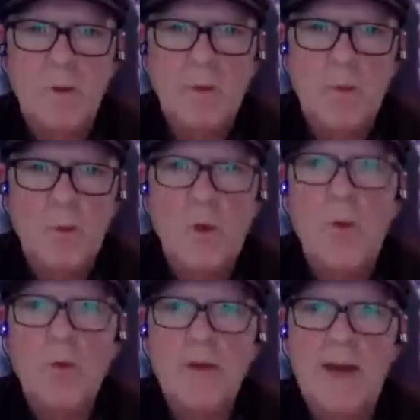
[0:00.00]
what would
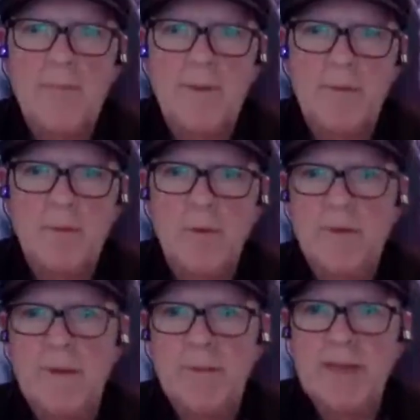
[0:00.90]
happen? Would there
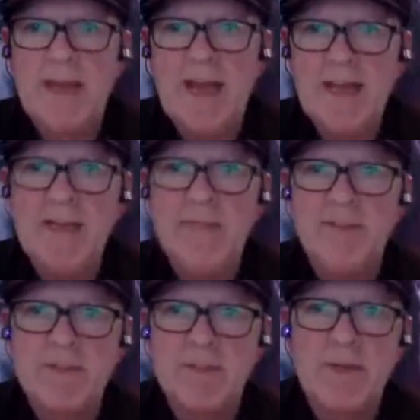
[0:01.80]
be any
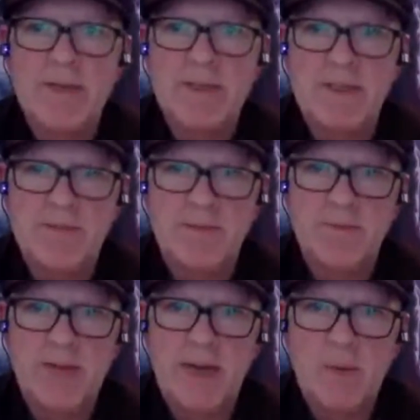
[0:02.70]
visibility
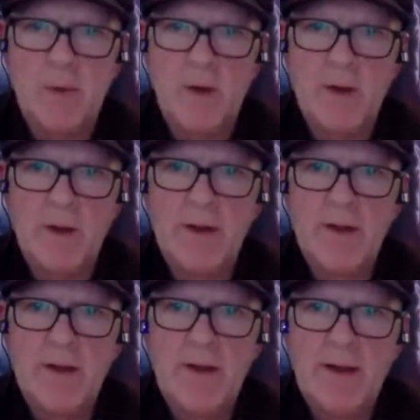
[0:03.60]
from day one?
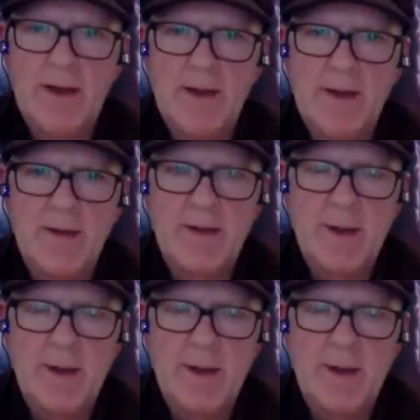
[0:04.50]
And